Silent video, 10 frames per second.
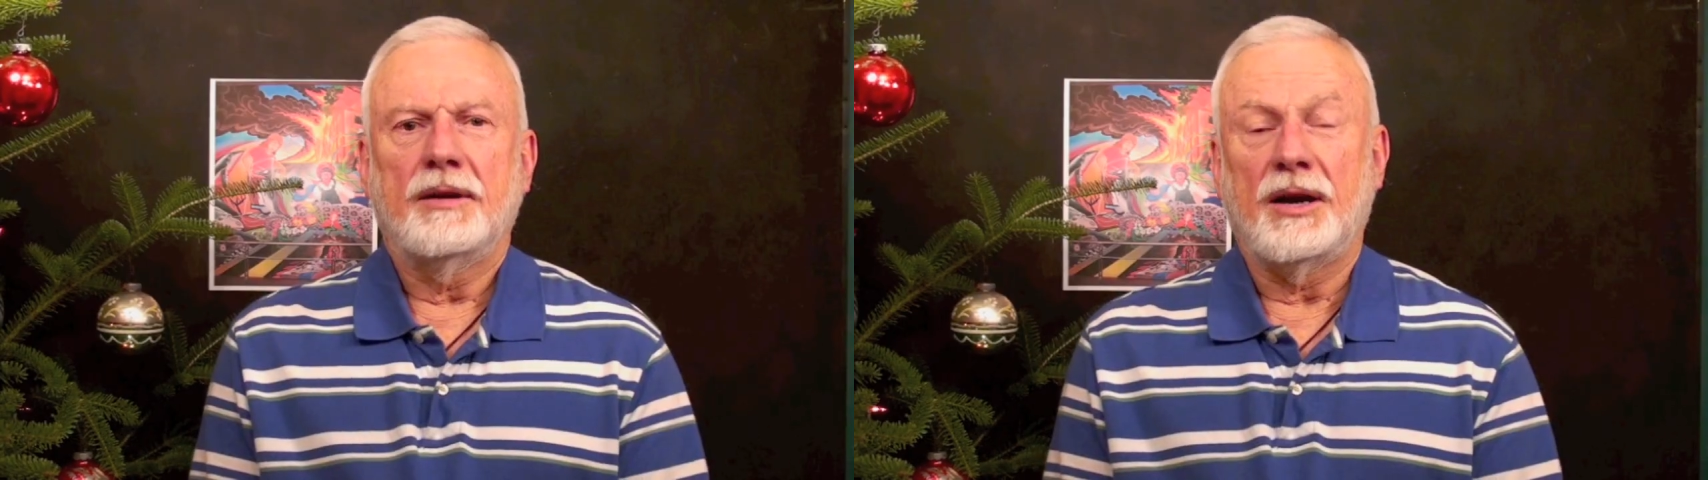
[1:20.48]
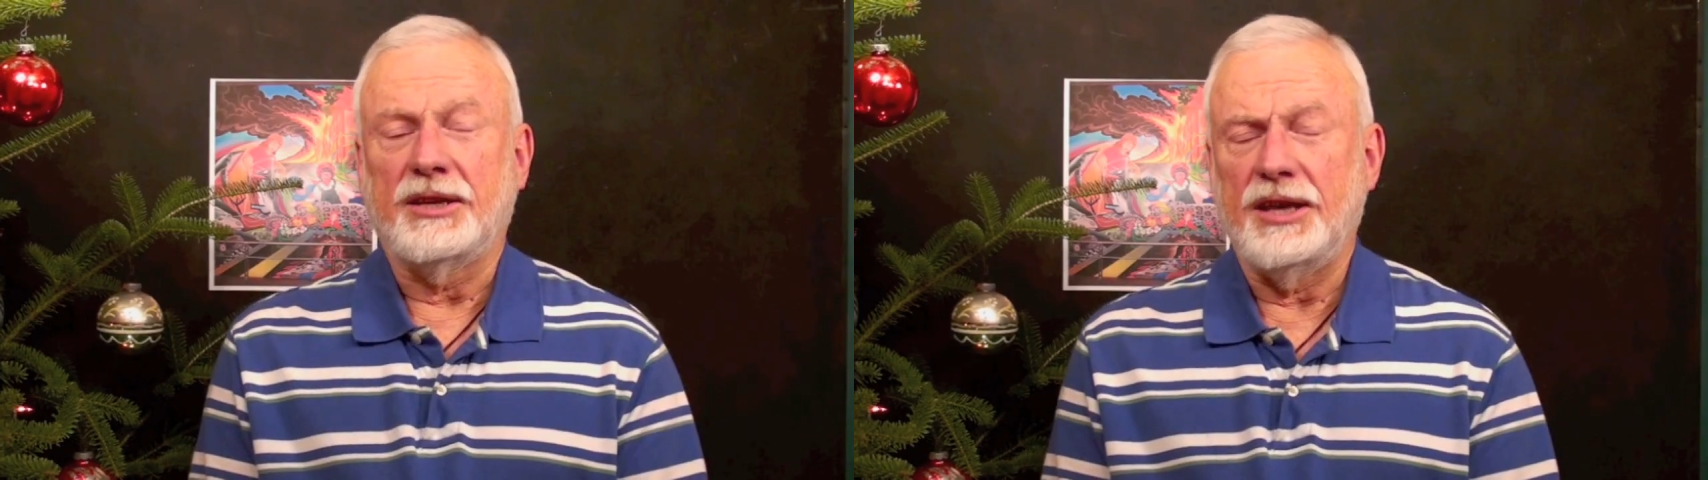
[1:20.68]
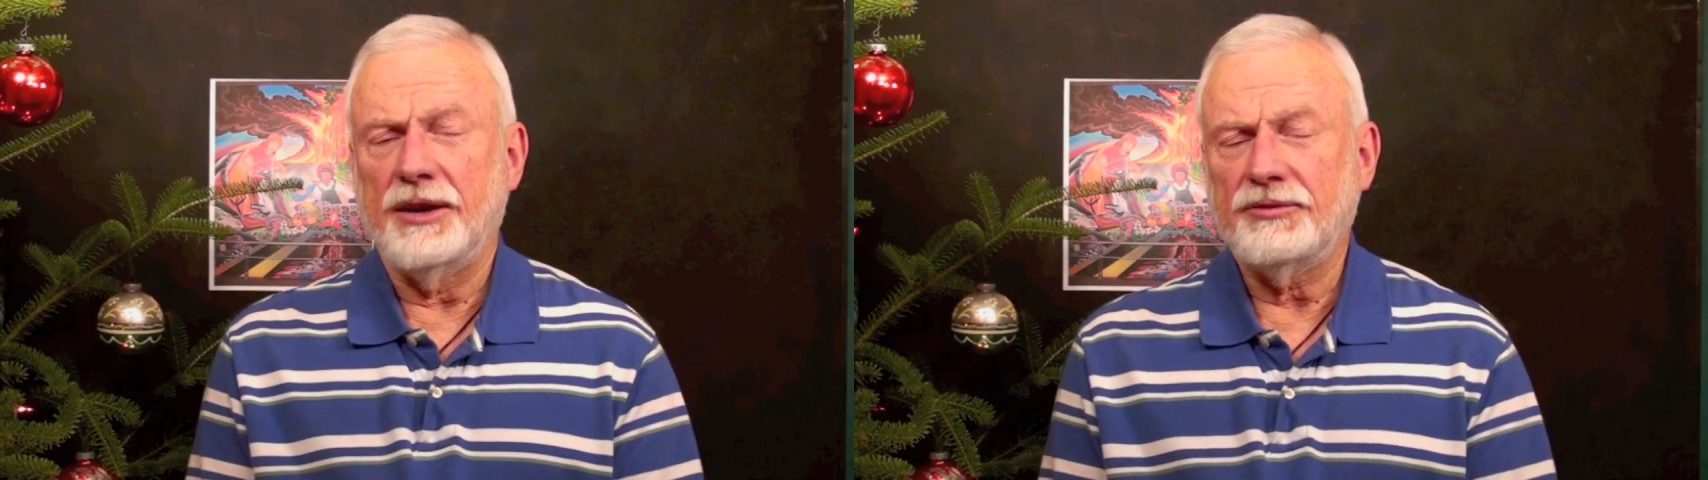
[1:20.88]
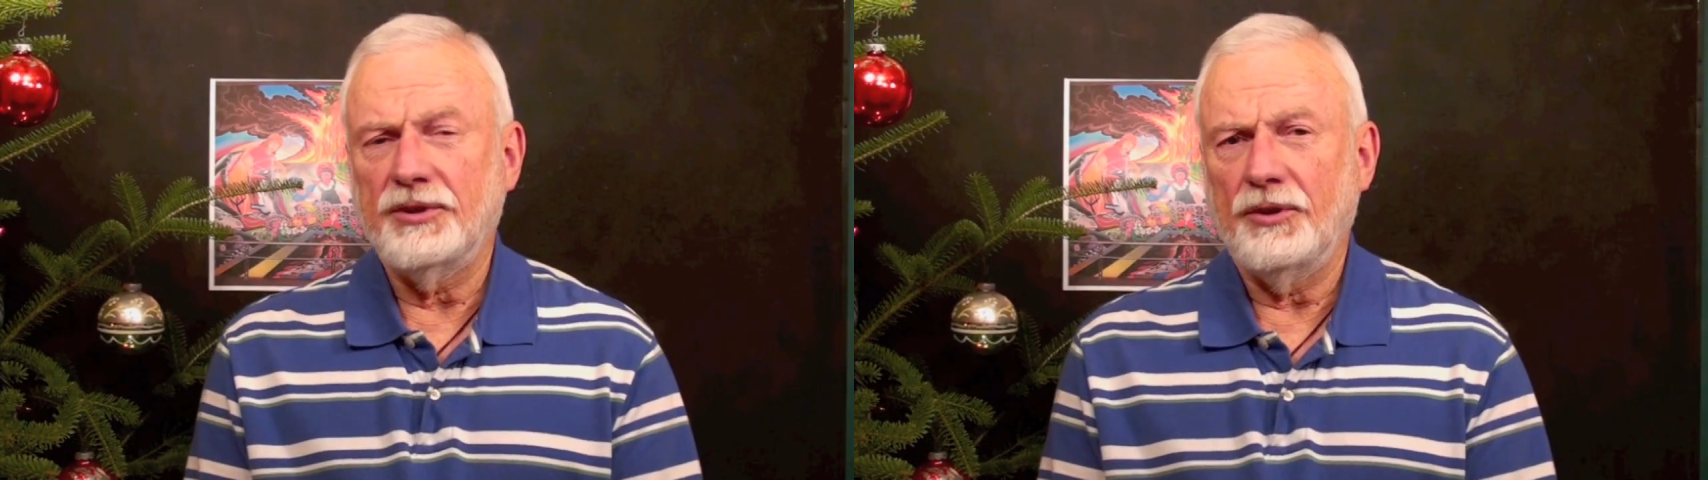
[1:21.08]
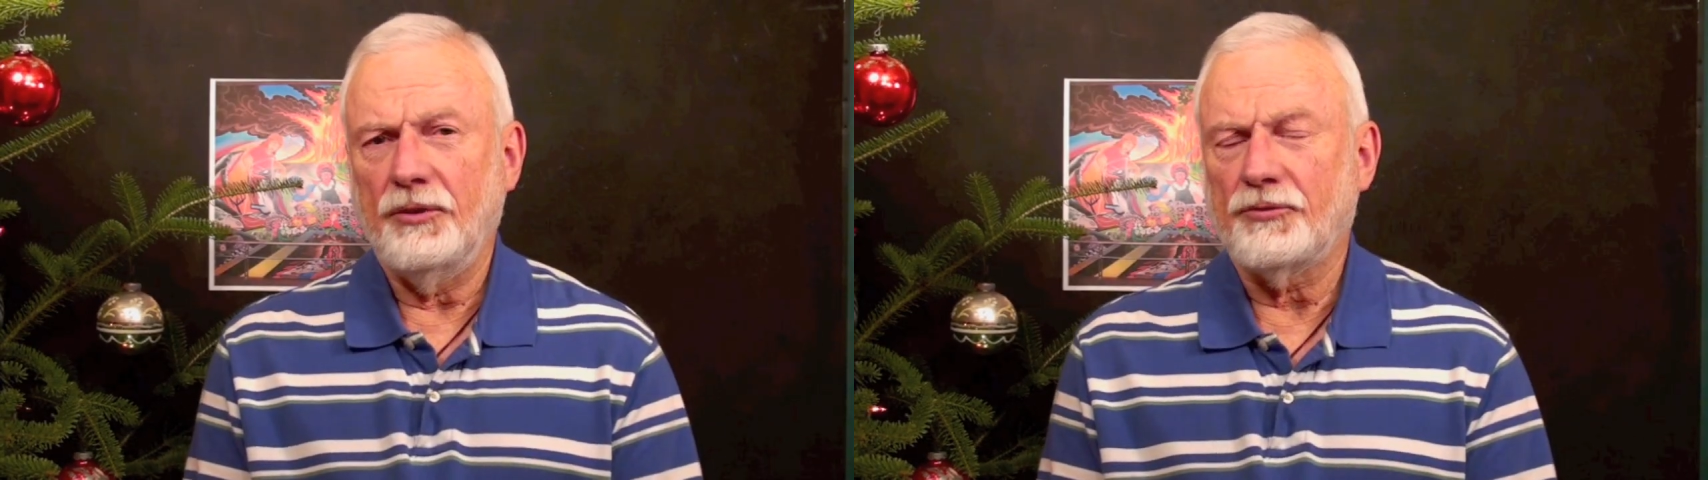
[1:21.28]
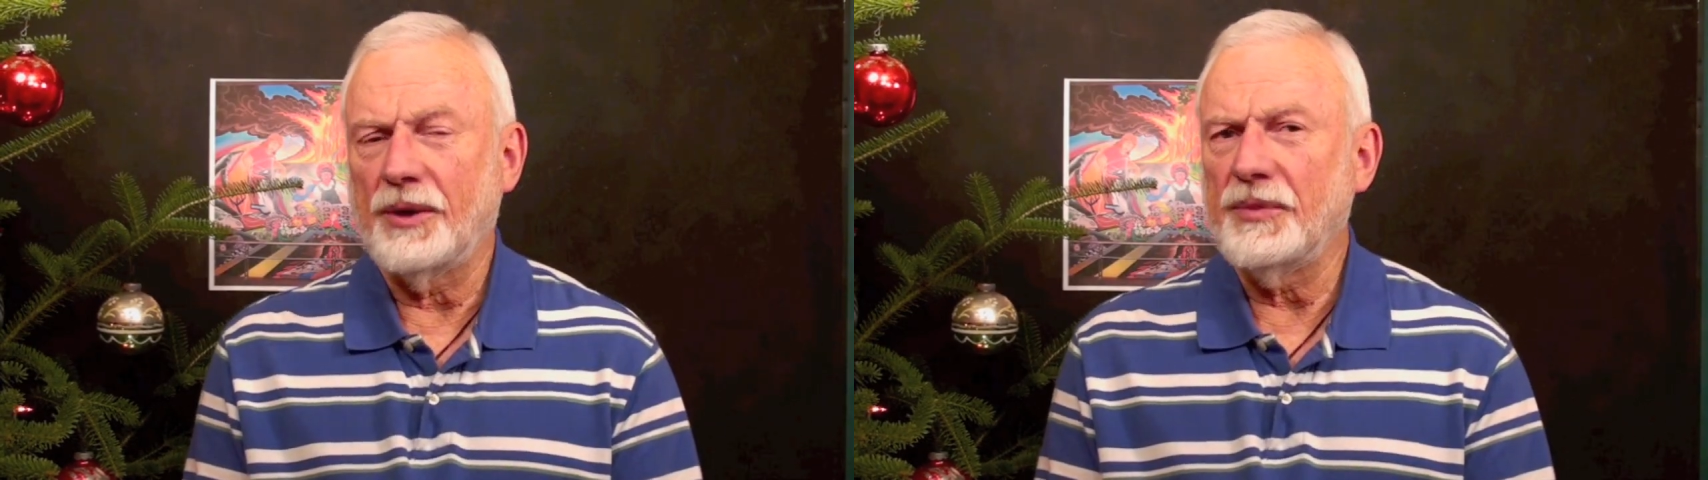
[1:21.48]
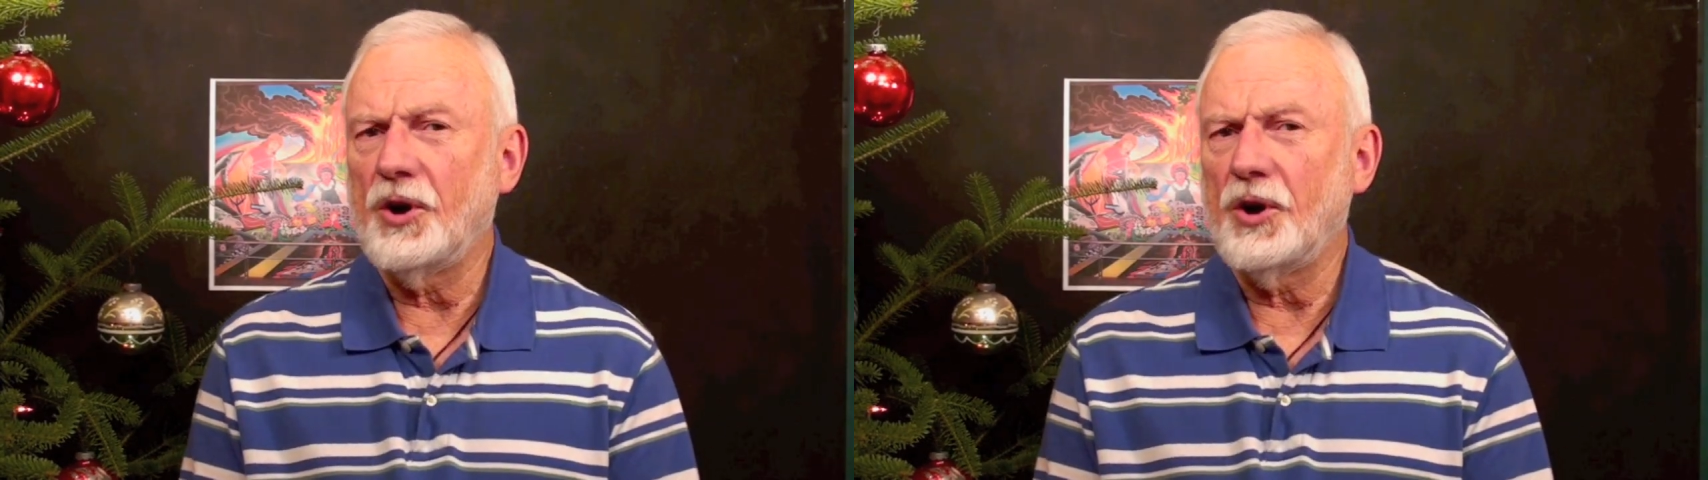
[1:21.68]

A gift from